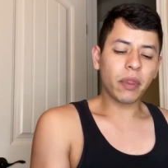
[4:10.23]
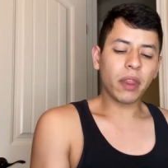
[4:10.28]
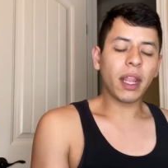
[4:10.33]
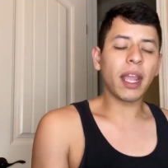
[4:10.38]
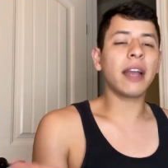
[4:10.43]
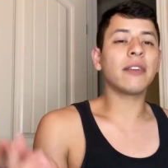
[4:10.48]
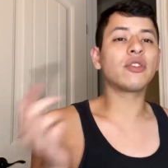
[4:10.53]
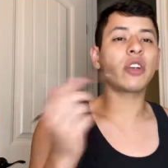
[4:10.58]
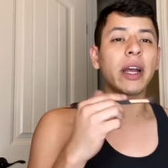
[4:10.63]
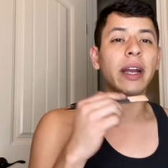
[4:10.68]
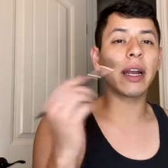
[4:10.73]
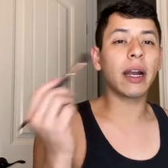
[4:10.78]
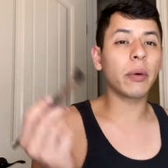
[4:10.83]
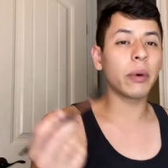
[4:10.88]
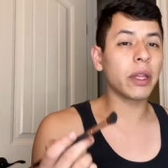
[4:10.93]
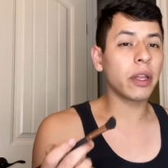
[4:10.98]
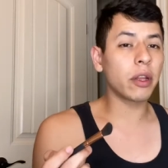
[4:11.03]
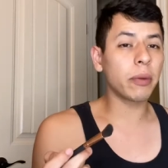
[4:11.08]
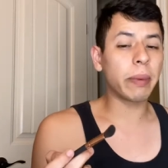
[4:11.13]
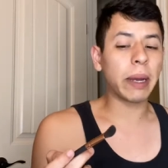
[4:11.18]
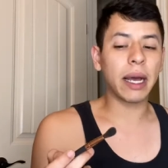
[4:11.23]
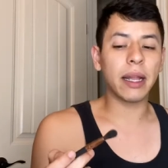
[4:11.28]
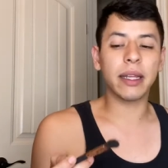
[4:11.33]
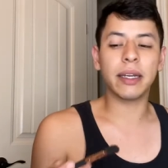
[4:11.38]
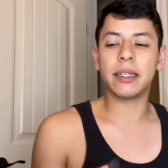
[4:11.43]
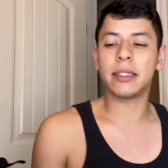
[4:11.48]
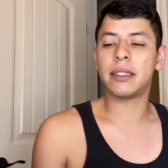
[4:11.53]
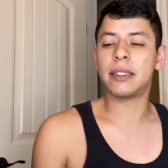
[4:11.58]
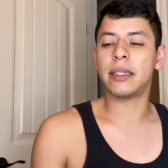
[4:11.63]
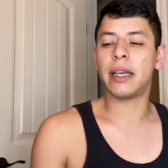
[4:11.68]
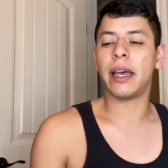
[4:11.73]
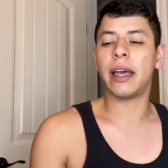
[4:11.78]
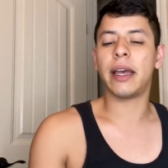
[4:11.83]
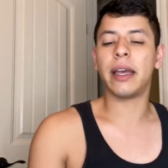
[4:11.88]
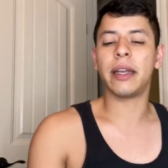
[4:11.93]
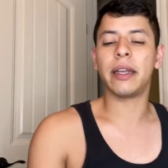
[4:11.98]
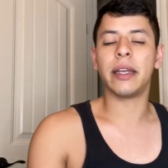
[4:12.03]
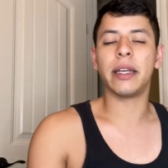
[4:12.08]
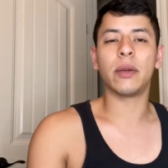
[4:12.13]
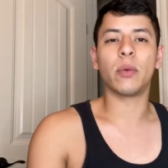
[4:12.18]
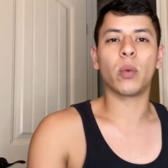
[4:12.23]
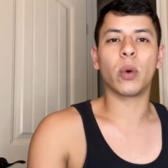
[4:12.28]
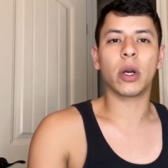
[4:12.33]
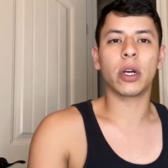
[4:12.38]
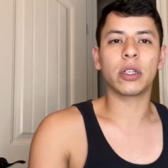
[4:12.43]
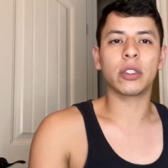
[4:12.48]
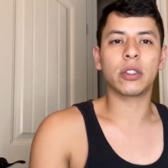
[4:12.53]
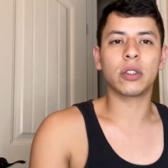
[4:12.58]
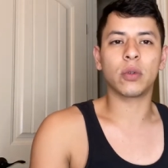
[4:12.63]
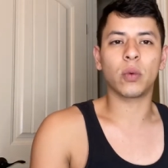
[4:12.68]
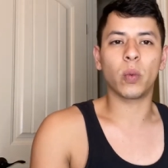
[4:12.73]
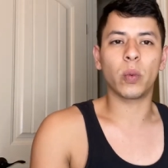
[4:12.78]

I've tried it out with other palettes and it works